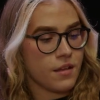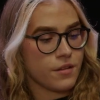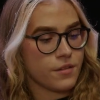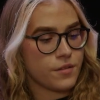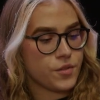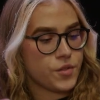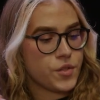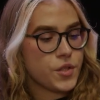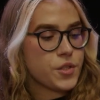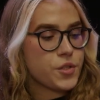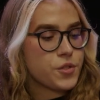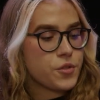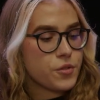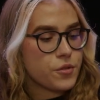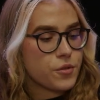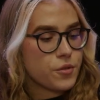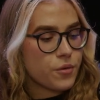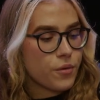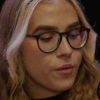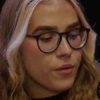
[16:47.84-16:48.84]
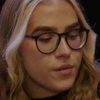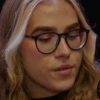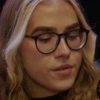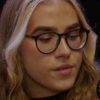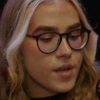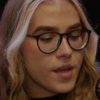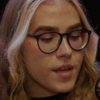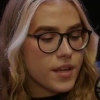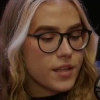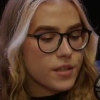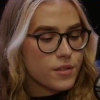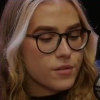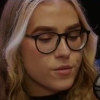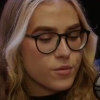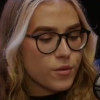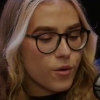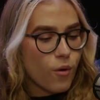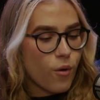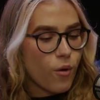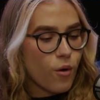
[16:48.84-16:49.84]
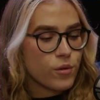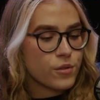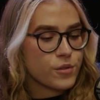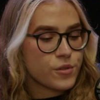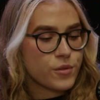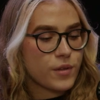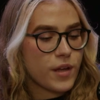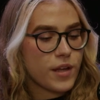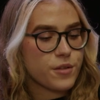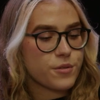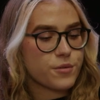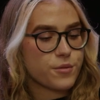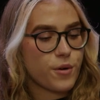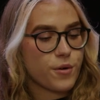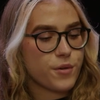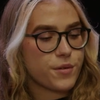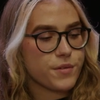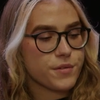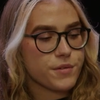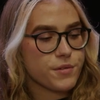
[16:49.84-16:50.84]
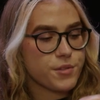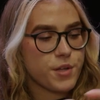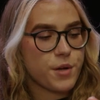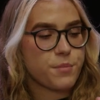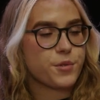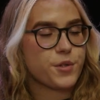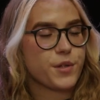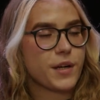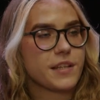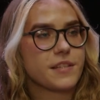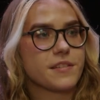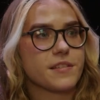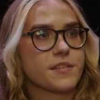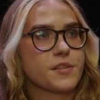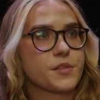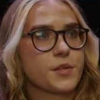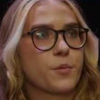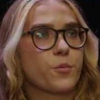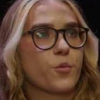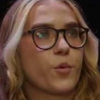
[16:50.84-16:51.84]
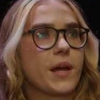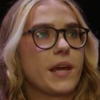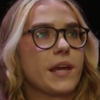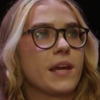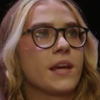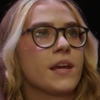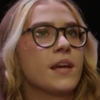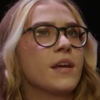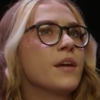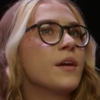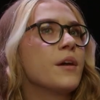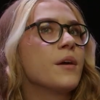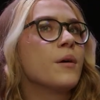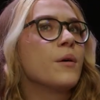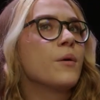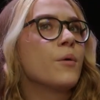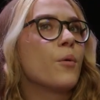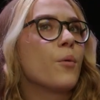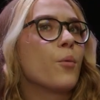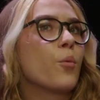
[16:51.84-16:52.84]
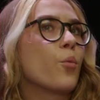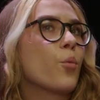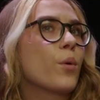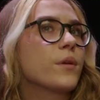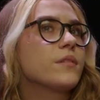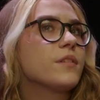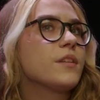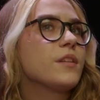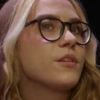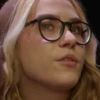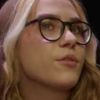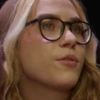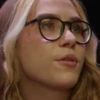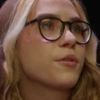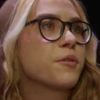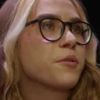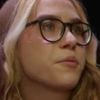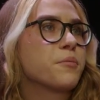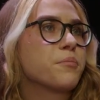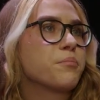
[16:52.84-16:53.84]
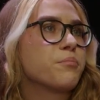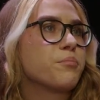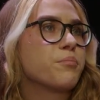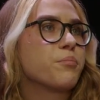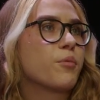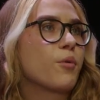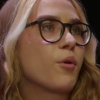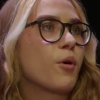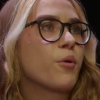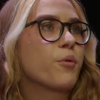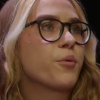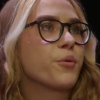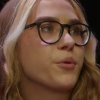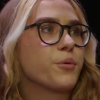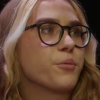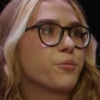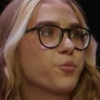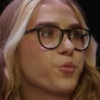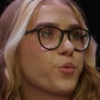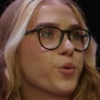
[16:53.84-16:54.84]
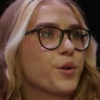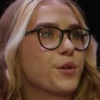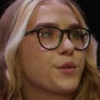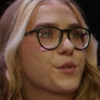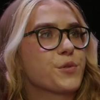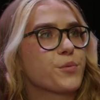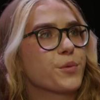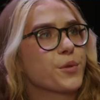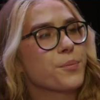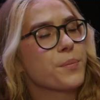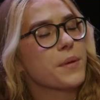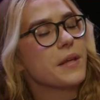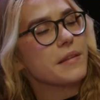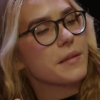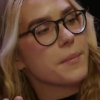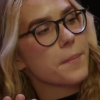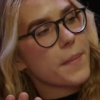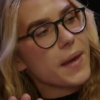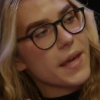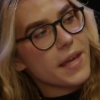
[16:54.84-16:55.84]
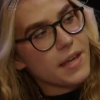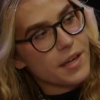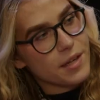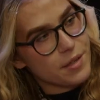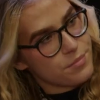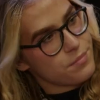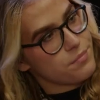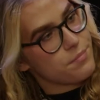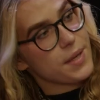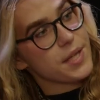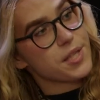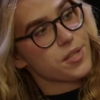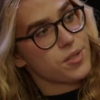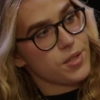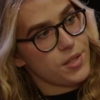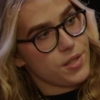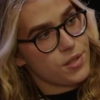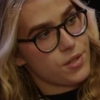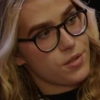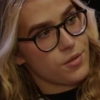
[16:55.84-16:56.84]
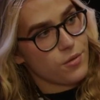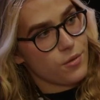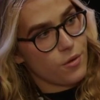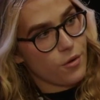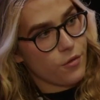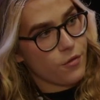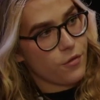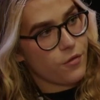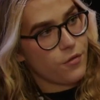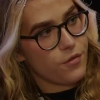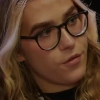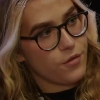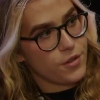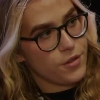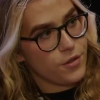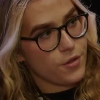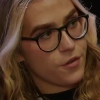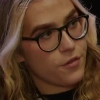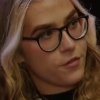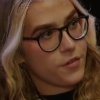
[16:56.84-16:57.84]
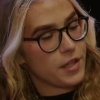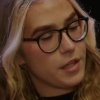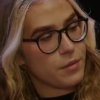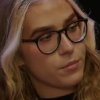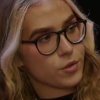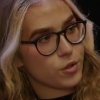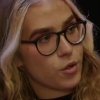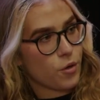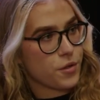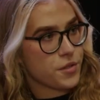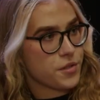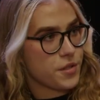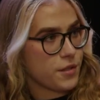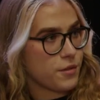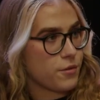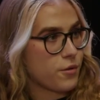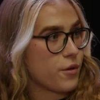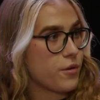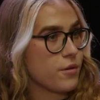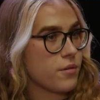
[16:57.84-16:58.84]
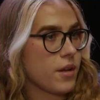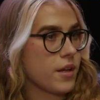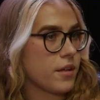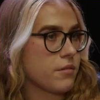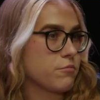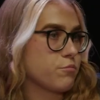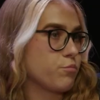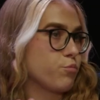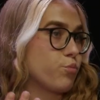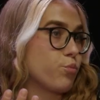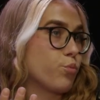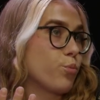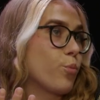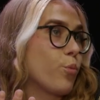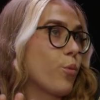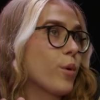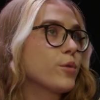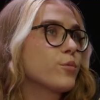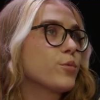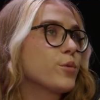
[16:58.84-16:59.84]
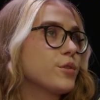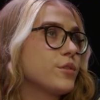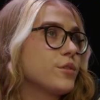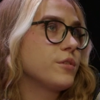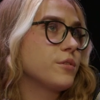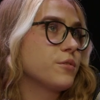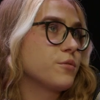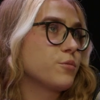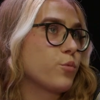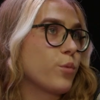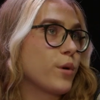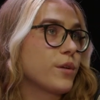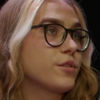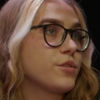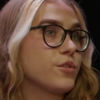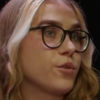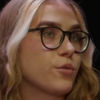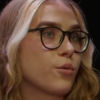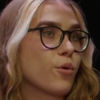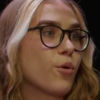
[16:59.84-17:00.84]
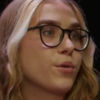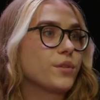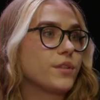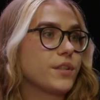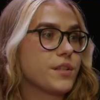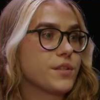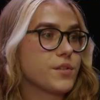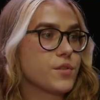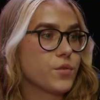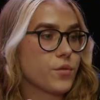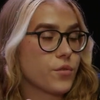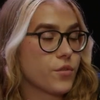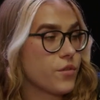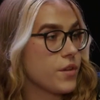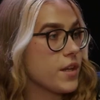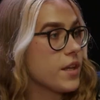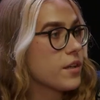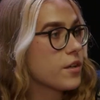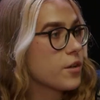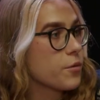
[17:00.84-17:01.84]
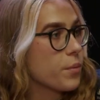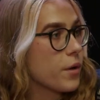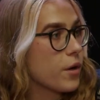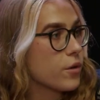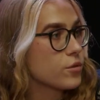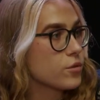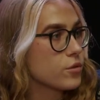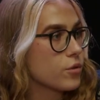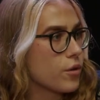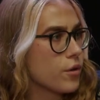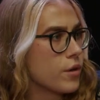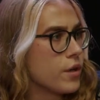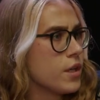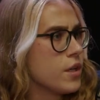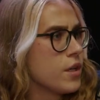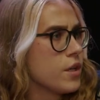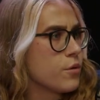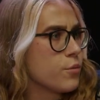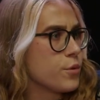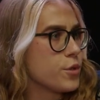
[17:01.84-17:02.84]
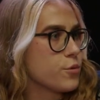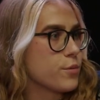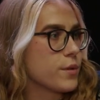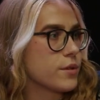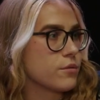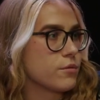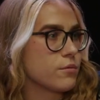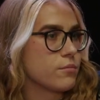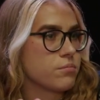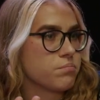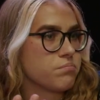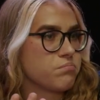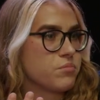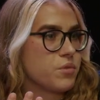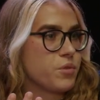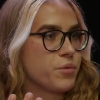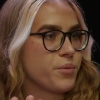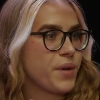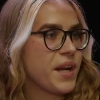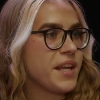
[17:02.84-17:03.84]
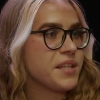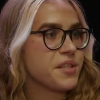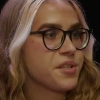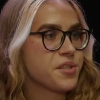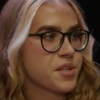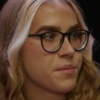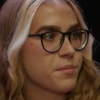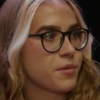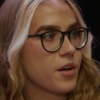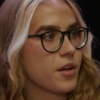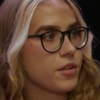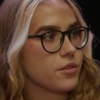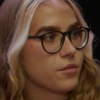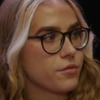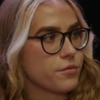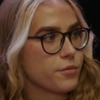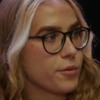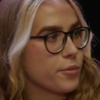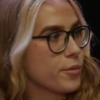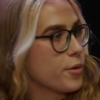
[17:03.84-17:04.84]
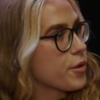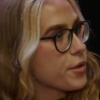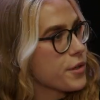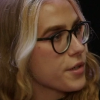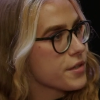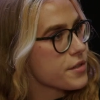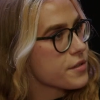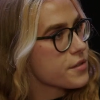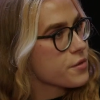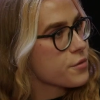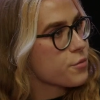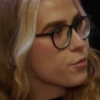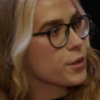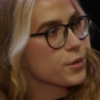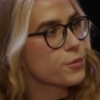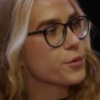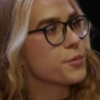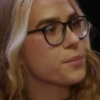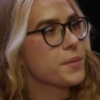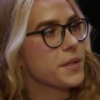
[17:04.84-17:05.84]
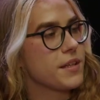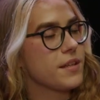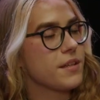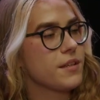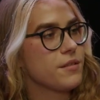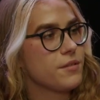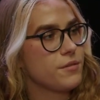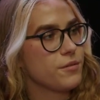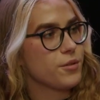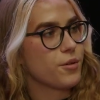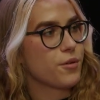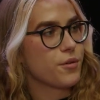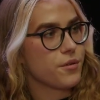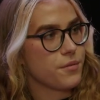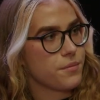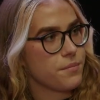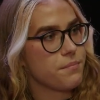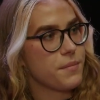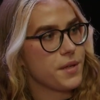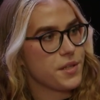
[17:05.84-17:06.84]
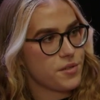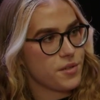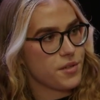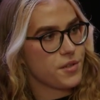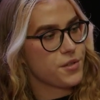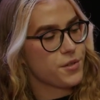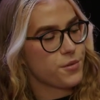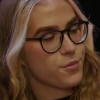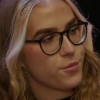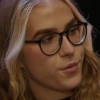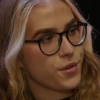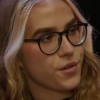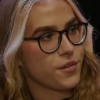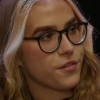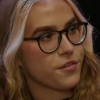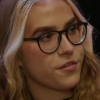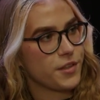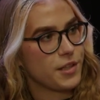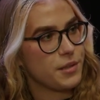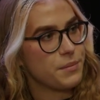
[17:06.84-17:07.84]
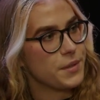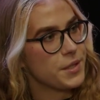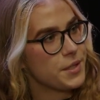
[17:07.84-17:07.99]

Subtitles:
just to take it all together or summarize in some way, what in your own words would be the main message of your film Toxic? Or like, what would want your audience to think about? Or would you want to raise some kind of awareness? What would be your message with the film?